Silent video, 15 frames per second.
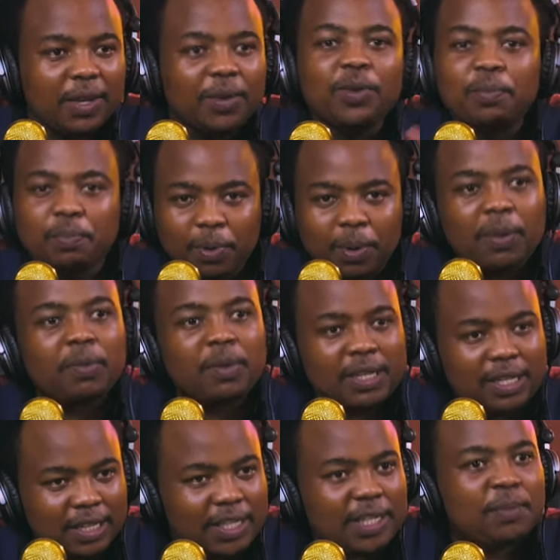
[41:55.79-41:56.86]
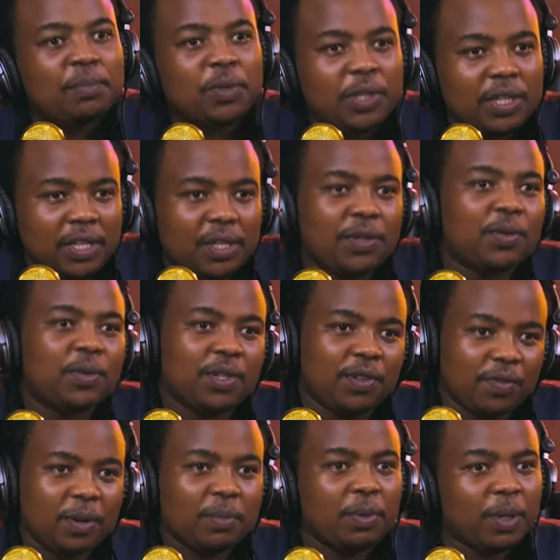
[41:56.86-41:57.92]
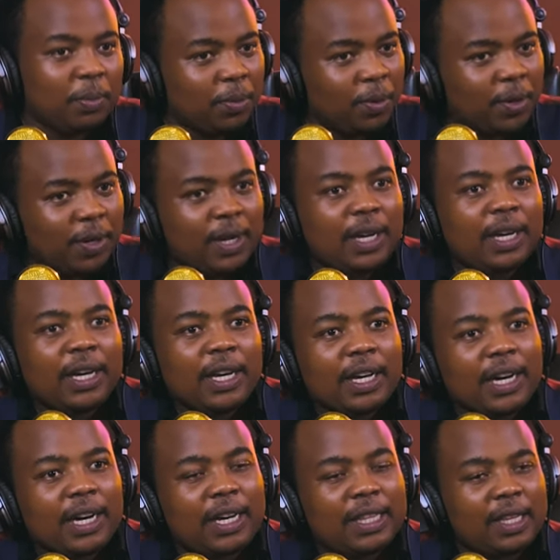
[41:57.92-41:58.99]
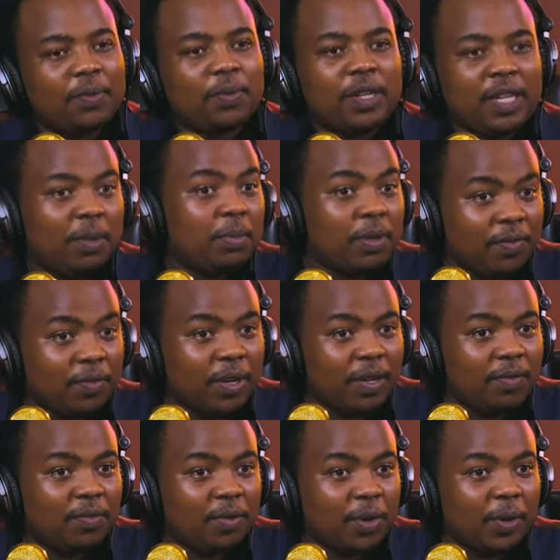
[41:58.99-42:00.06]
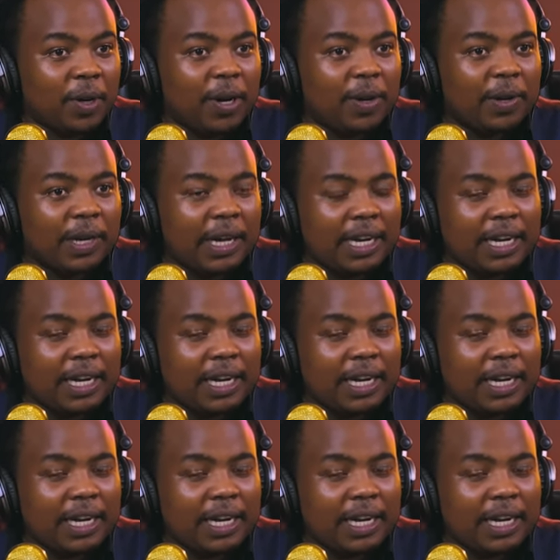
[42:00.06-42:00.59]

He would probably distribute it to different people that would keep it for him for a while.